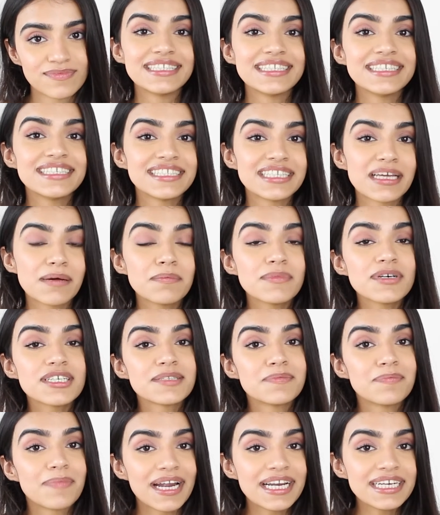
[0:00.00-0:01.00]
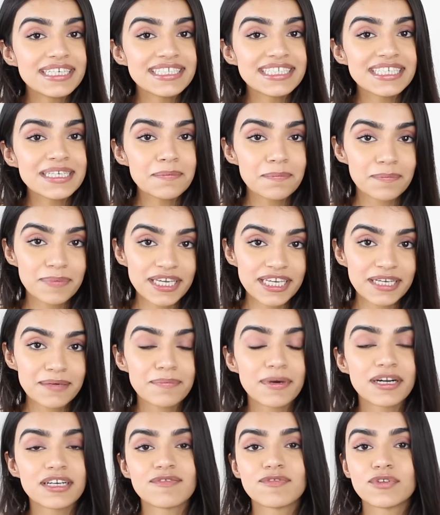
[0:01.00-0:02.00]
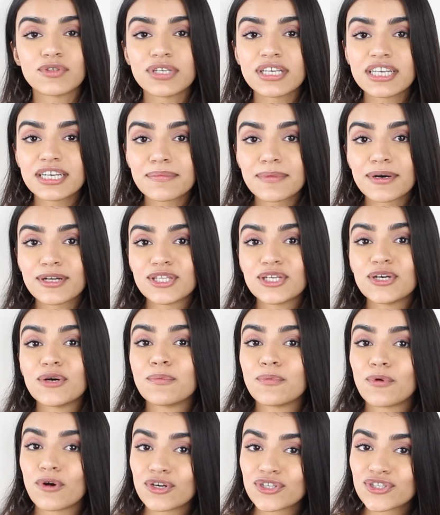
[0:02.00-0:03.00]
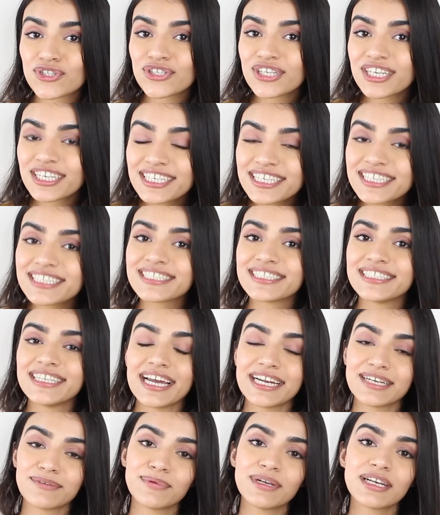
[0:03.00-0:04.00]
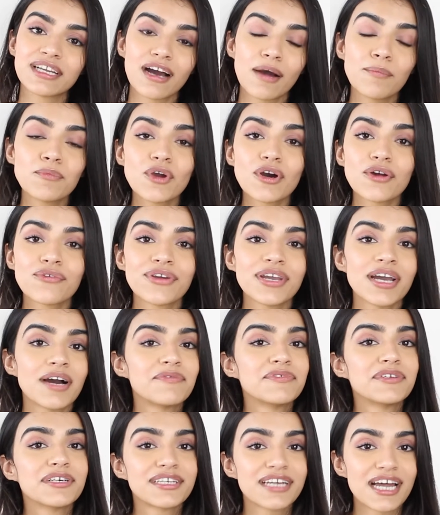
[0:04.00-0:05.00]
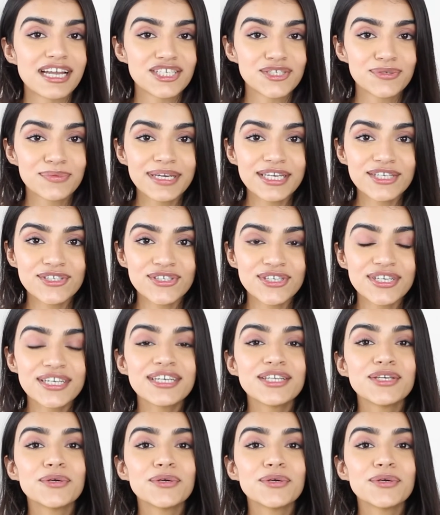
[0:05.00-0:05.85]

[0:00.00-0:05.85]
These numbers might seem big, but if you think about the opportunities that will come your way after graduation,